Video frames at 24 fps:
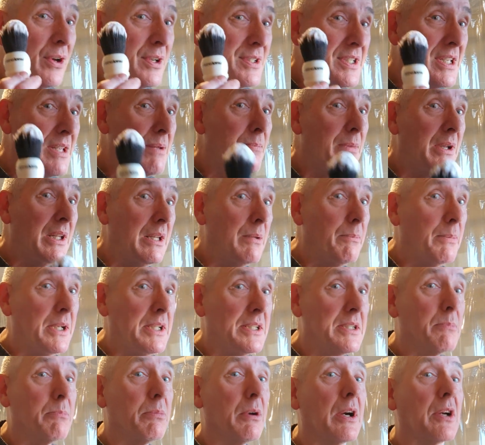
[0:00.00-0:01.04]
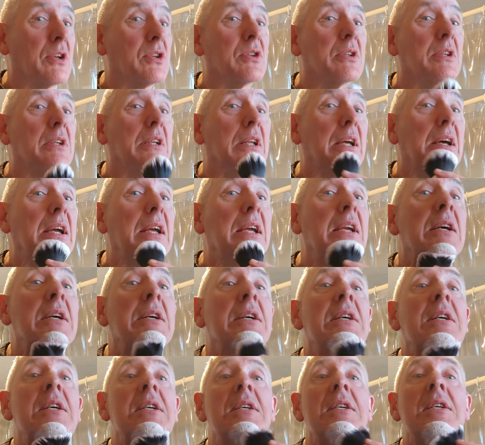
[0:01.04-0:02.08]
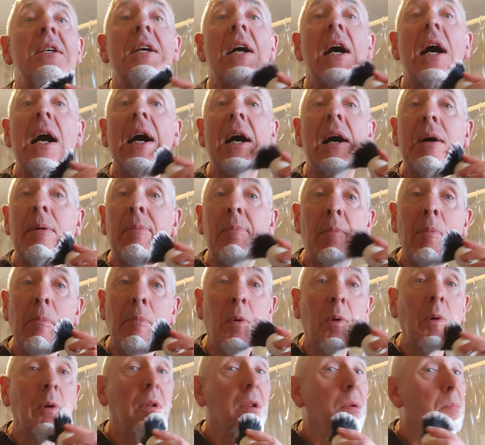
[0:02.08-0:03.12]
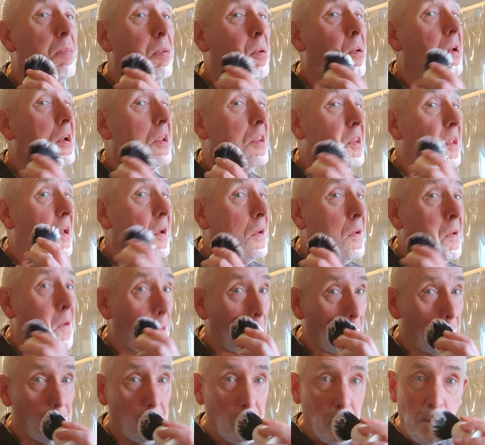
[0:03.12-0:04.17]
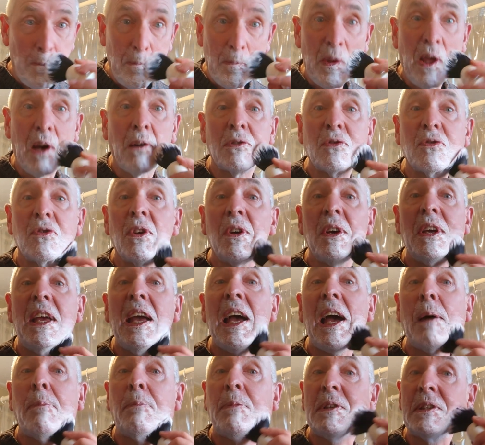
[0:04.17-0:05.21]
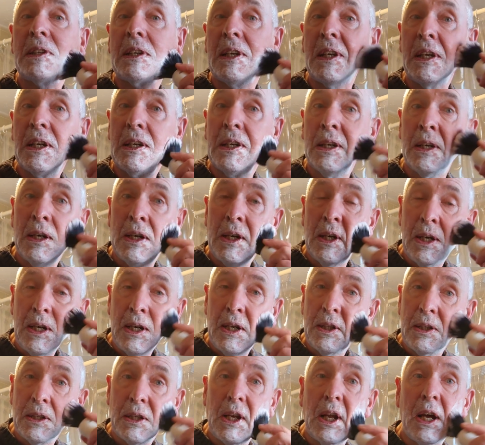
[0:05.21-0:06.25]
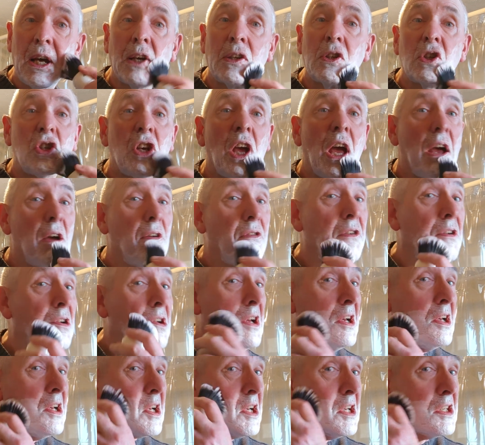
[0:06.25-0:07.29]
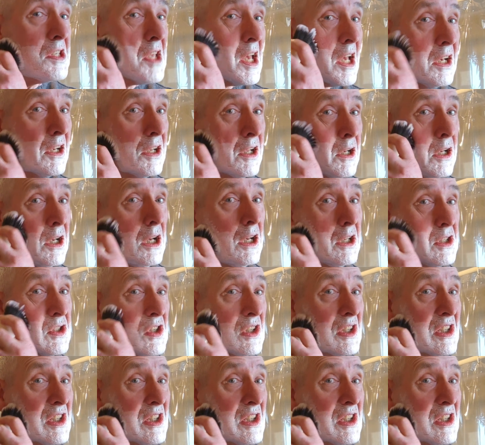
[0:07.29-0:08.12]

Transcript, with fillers: 30mm brush today. Um, more to the point though, I was very happy to hear that our Jeff has had a, a